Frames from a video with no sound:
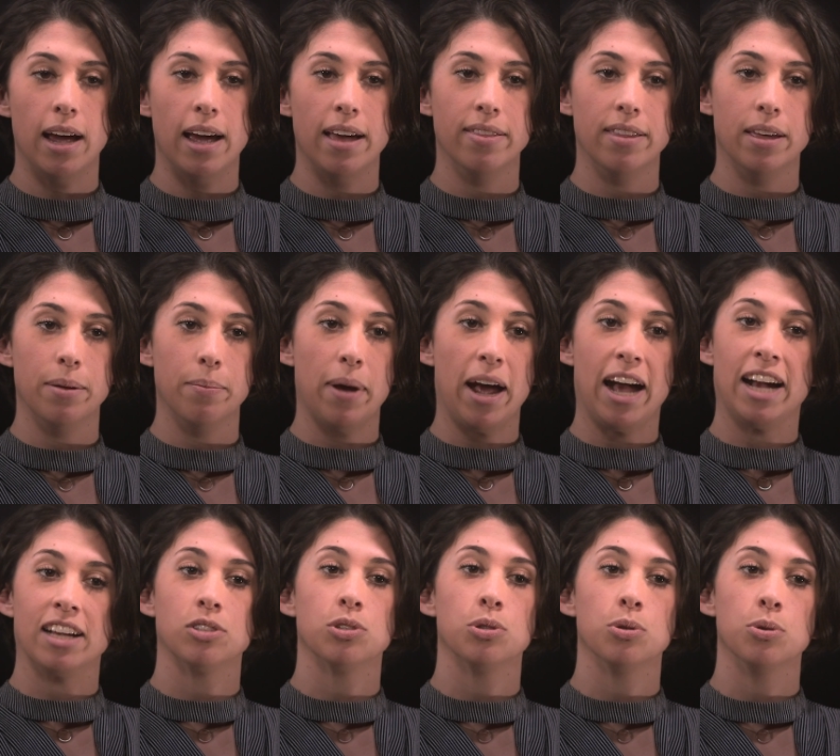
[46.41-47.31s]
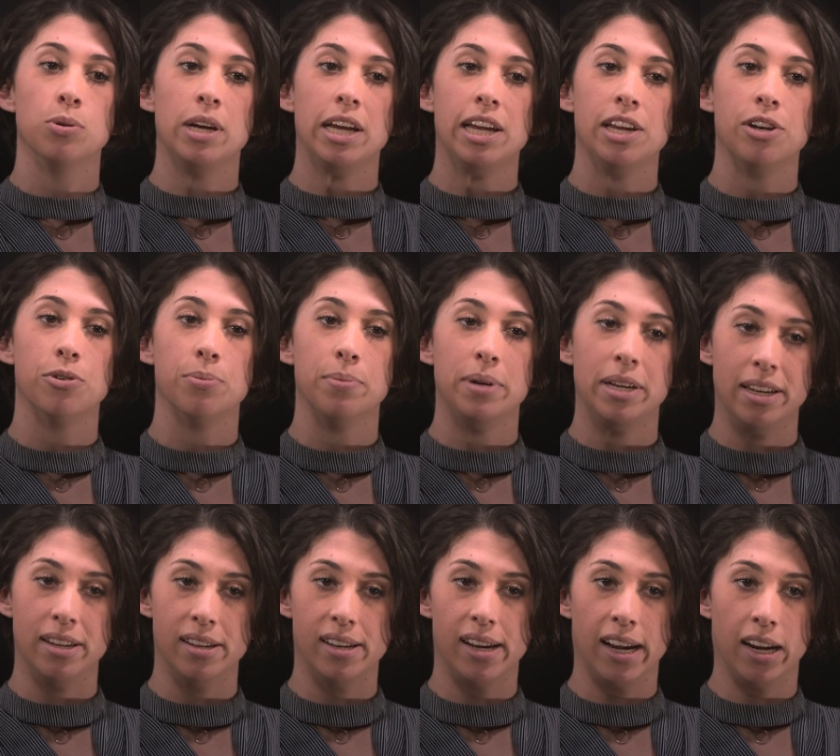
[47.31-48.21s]
and then pass through
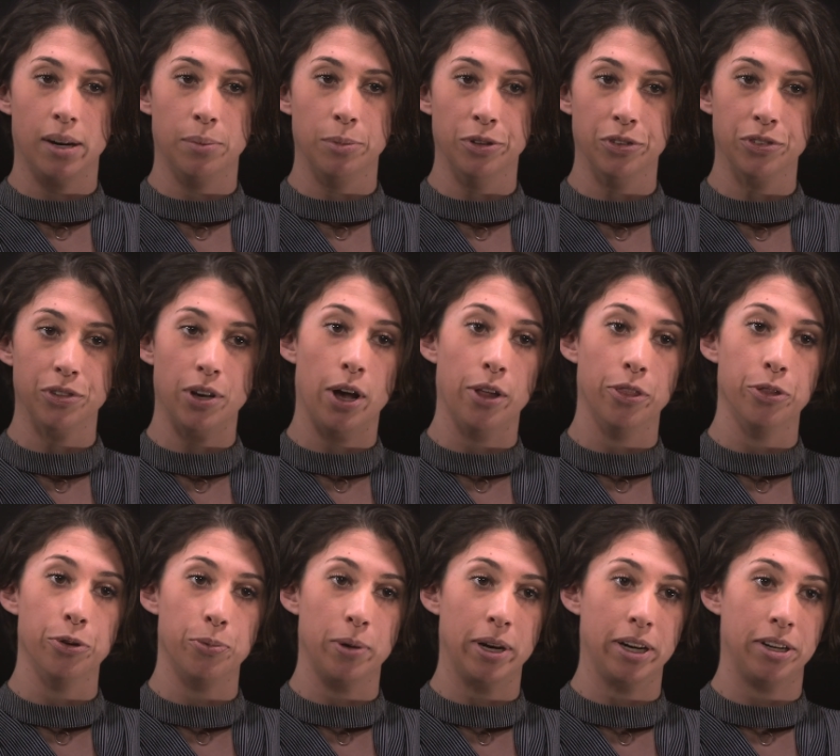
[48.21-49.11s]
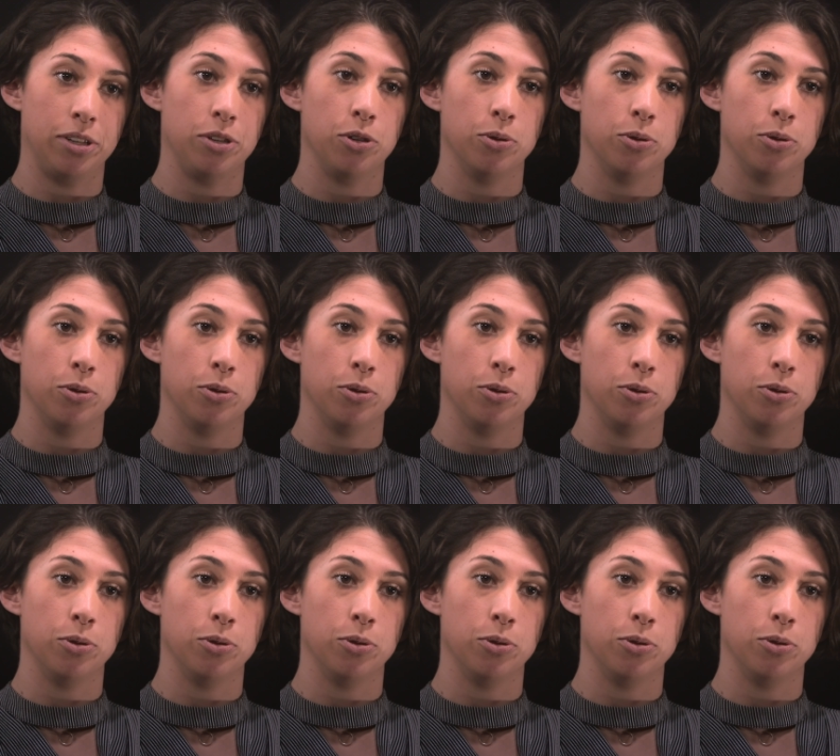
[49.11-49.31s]
intermediate animals on their way to